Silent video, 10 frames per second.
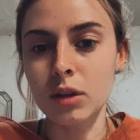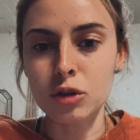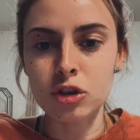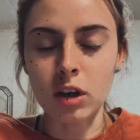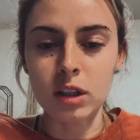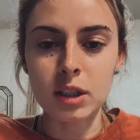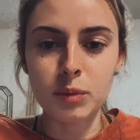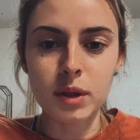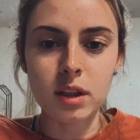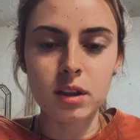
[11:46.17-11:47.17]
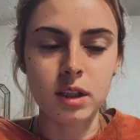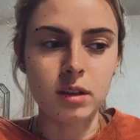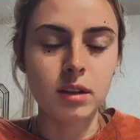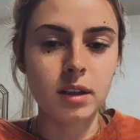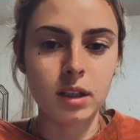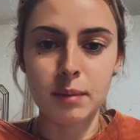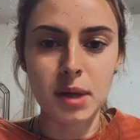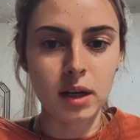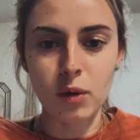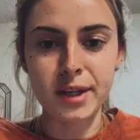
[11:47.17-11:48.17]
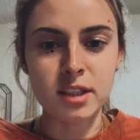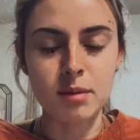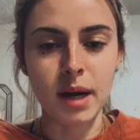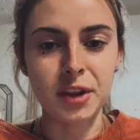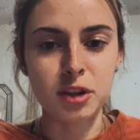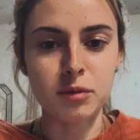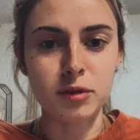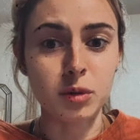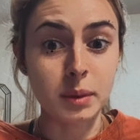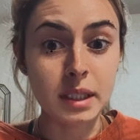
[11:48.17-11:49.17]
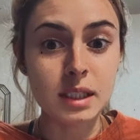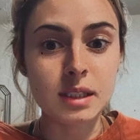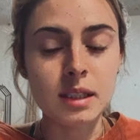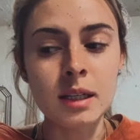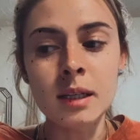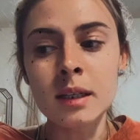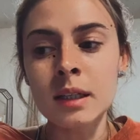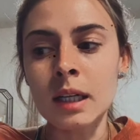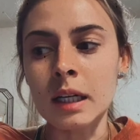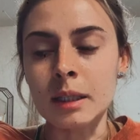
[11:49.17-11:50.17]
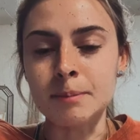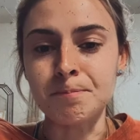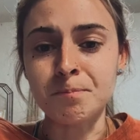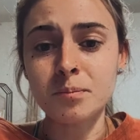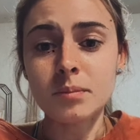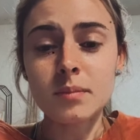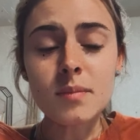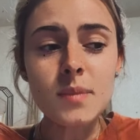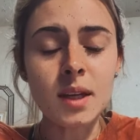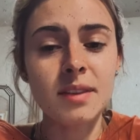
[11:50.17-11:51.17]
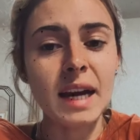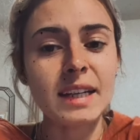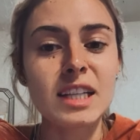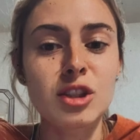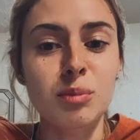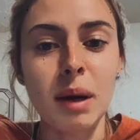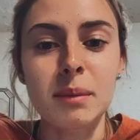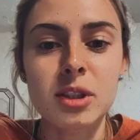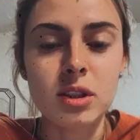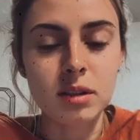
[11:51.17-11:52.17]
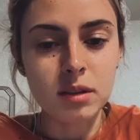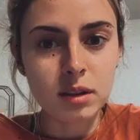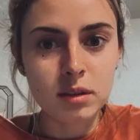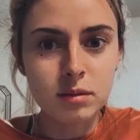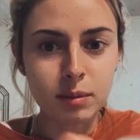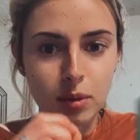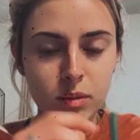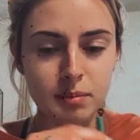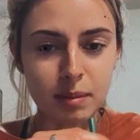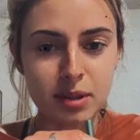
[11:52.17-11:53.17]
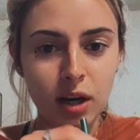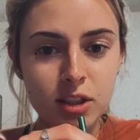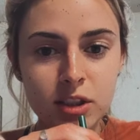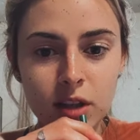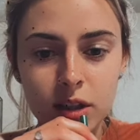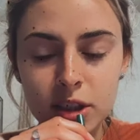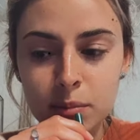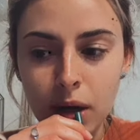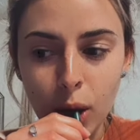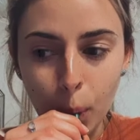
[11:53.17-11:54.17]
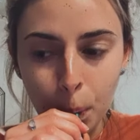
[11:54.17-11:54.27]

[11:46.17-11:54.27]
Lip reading: struggling with and I'm not going to the bathroom for weeks. In that case, you probably should, maybe talk to your doctor, but